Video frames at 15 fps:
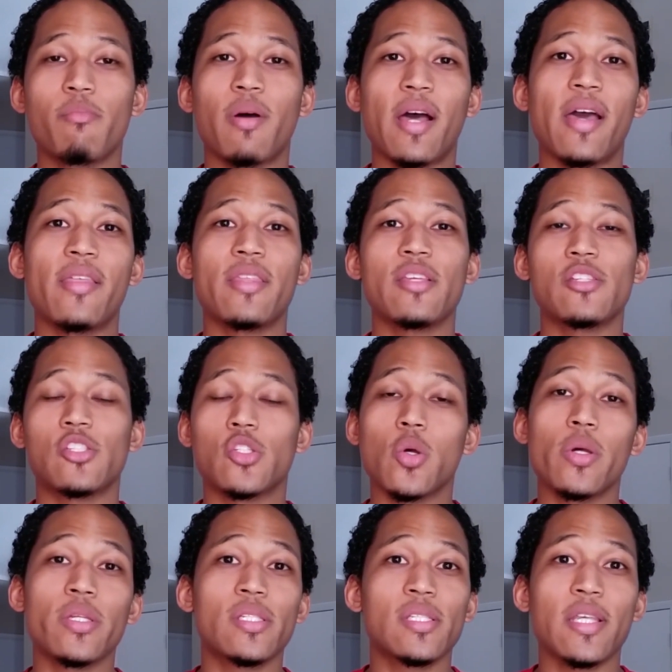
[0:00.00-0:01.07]
by these
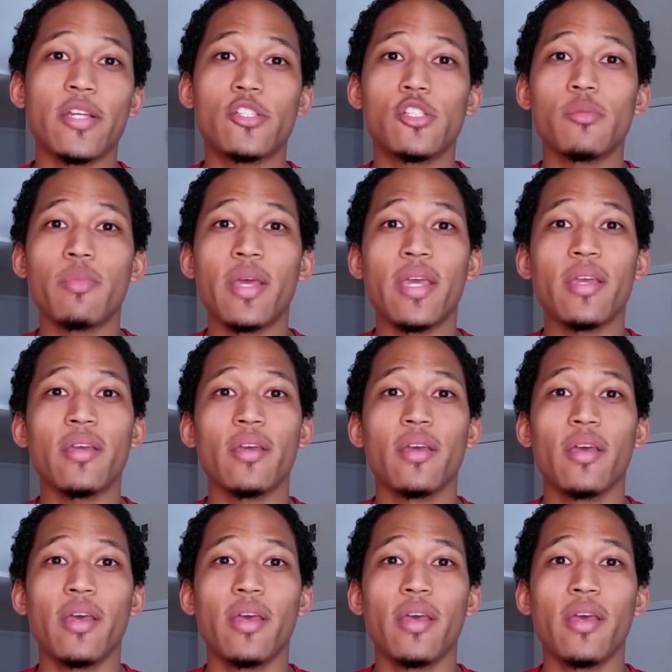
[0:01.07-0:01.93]
choices that you make,